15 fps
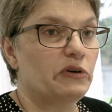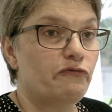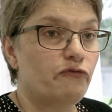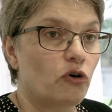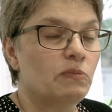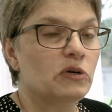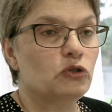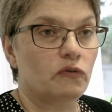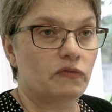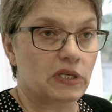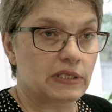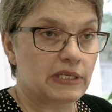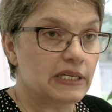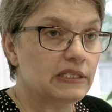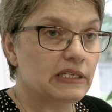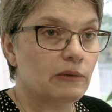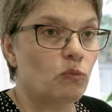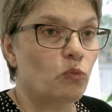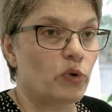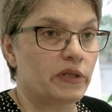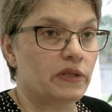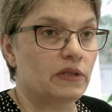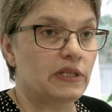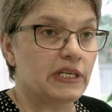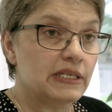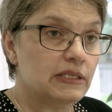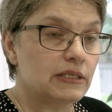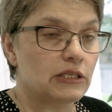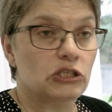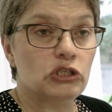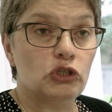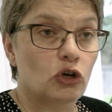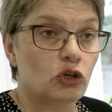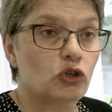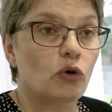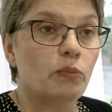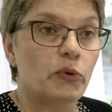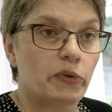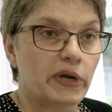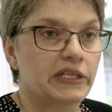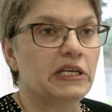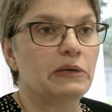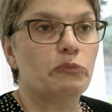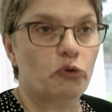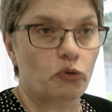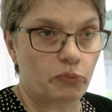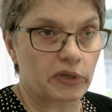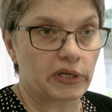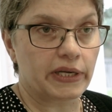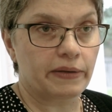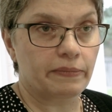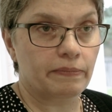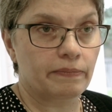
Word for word: performance of the system when this is not operating properly.